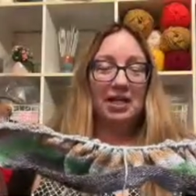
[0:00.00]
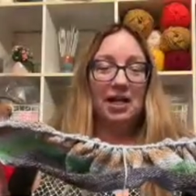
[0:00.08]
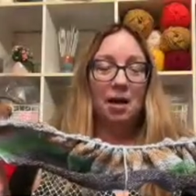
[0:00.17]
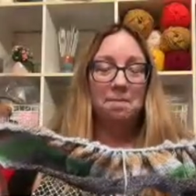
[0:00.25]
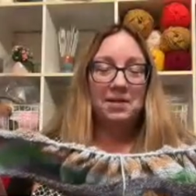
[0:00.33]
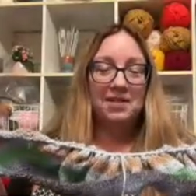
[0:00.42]

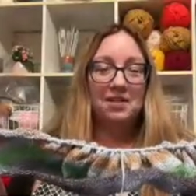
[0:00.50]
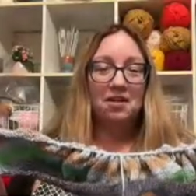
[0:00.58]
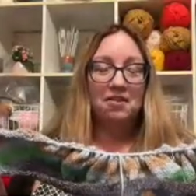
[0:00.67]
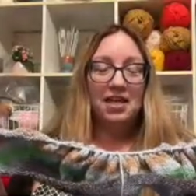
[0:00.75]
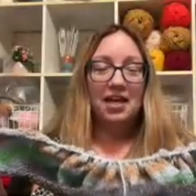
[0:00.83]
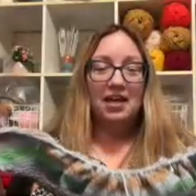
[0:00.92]
Up until
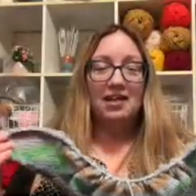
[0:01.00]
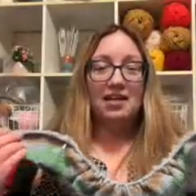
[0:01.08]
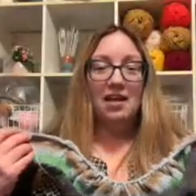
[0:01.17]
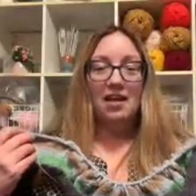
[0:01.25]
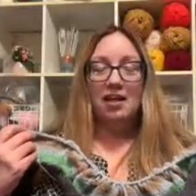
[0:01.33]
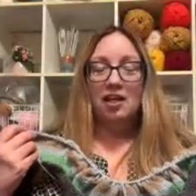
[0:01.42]
then,
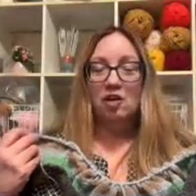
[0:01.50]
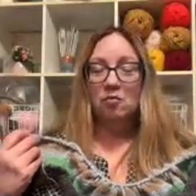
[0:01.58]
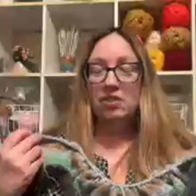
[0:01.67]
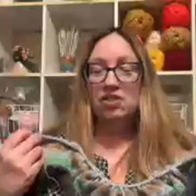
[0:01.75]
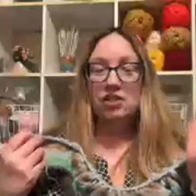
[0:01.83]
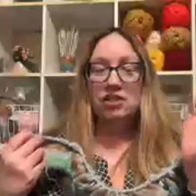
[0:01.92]
it
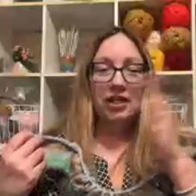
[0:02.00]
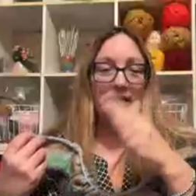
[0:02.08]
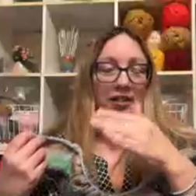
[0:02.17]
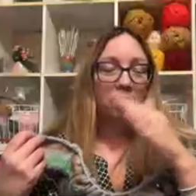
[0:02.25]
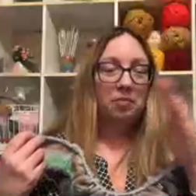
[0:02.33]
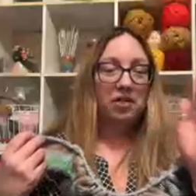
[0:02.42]
was just, like,
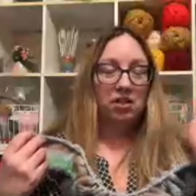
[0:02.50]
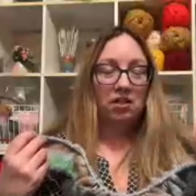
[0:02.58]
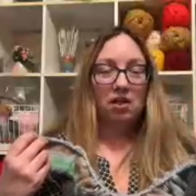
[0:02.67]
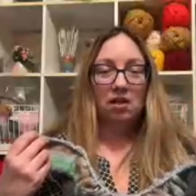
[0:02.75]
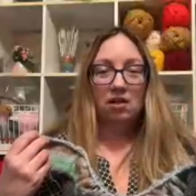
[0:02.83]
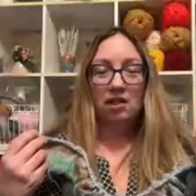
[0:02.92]
zipping
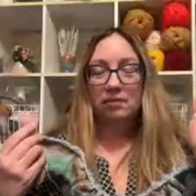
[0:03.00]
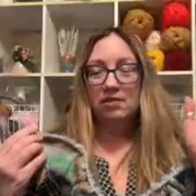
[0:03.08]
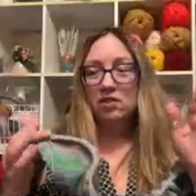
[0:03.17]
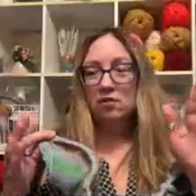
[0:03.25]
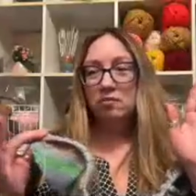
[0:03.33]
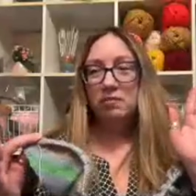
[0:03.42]
along, I was
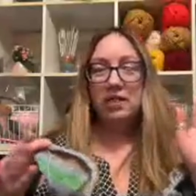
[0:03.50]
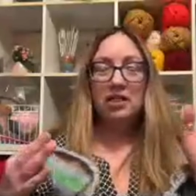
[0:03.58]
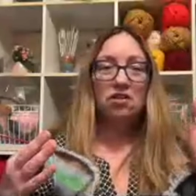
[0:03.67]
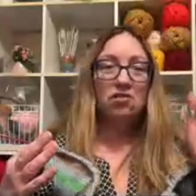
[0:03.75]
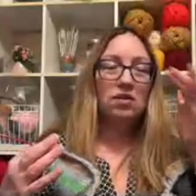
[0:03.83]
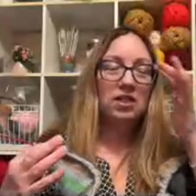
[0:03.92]
doing my
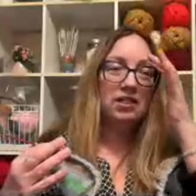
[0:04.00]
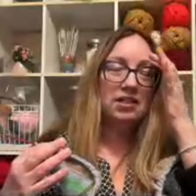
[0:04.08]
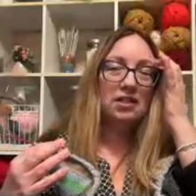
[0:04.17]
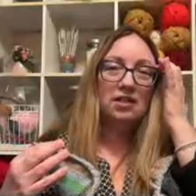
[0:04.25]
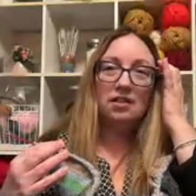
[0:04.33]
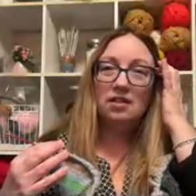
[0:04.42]

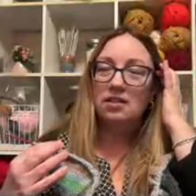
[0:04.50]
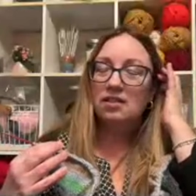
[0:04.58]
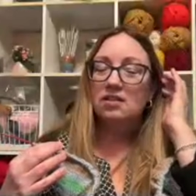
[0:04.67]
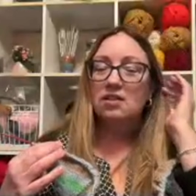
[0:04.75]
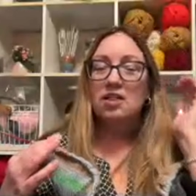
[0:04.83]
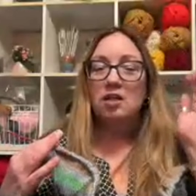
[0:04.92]

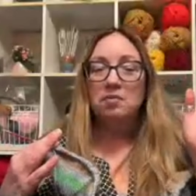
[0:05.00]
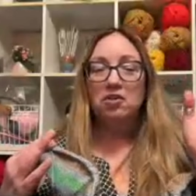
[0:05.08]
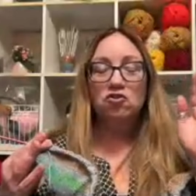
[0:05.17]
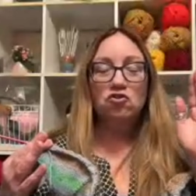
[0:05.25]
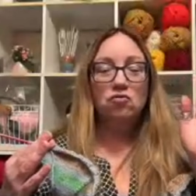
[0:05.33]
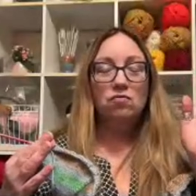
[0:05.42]
increases, keeping
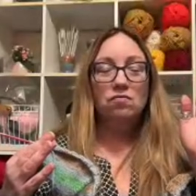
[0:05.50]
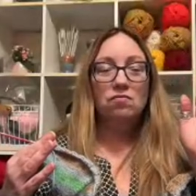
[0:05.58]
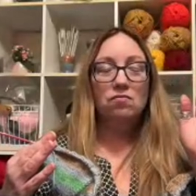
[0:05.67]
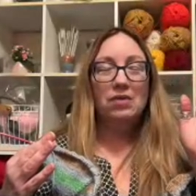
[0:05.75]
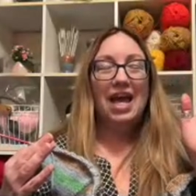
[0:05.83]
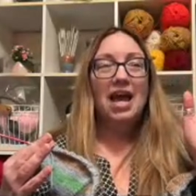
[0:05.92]

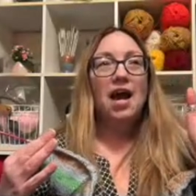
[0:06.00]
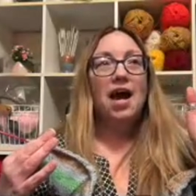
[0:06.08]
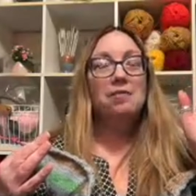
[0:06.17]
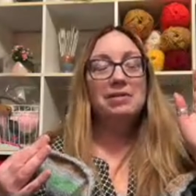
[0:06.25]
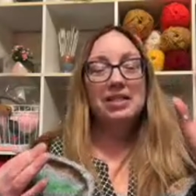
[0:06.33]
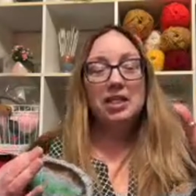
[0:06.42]
I
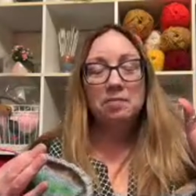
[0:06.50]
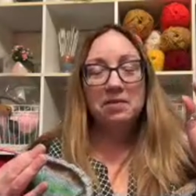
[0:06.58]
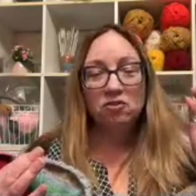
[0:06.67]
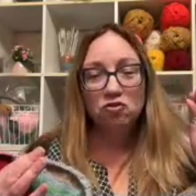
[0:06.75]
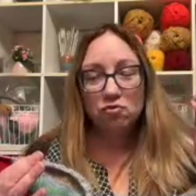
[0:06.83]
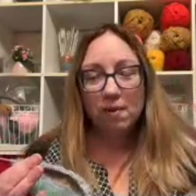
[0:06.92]
was keeping
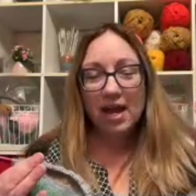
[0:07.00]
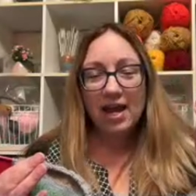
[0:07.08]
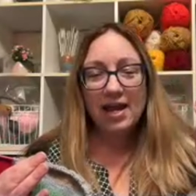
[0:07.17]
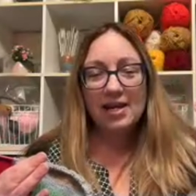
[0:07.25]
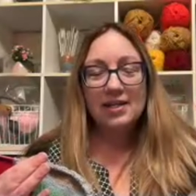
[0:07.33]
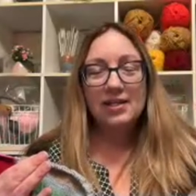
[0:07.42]

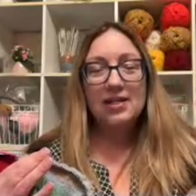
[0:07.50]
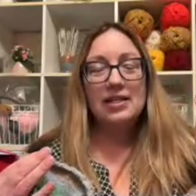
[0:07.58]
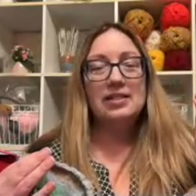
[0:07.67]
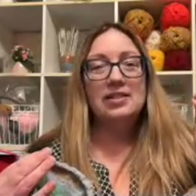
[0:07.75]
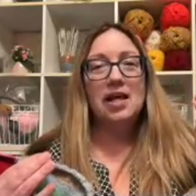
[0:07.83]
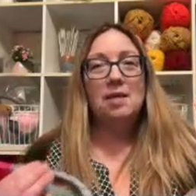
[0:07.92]
track
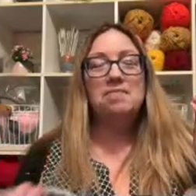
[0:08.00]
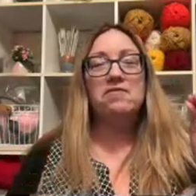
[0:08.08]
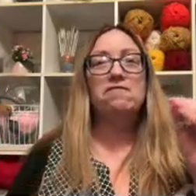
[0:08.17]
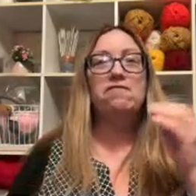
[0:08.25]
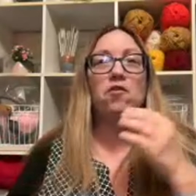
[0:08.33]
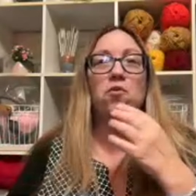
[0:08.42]
except
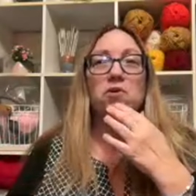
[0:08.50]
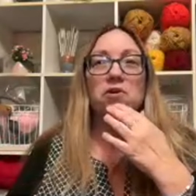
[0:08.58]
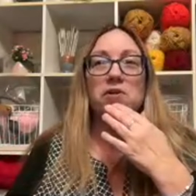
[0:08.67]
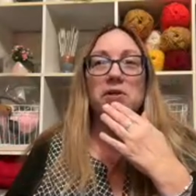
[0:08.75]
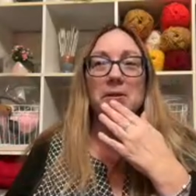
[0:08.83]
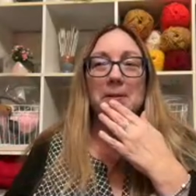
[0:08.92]

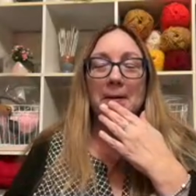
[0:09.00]
for